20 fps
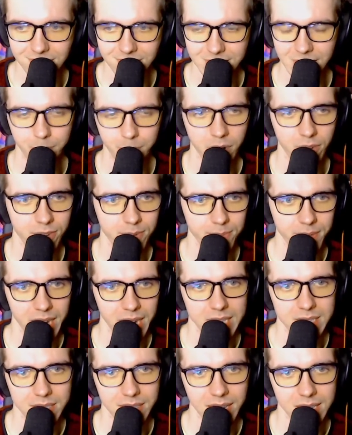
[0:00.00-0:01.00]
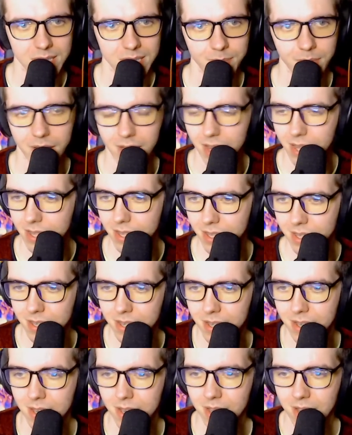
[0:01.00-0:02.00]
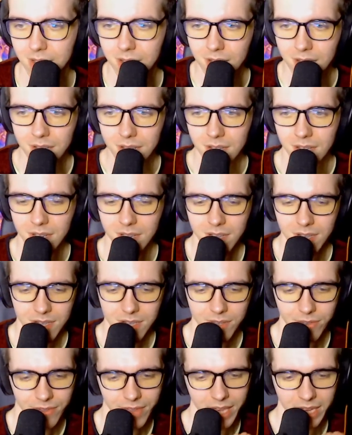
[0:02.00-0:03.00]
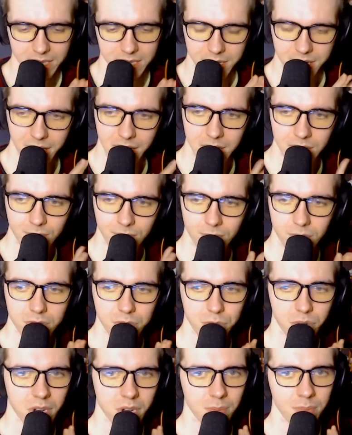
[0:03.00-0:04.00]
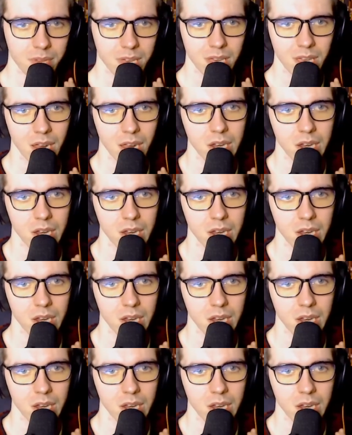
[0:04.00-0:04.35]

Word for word: Apart from that, that's about it. So thanks again for joining me,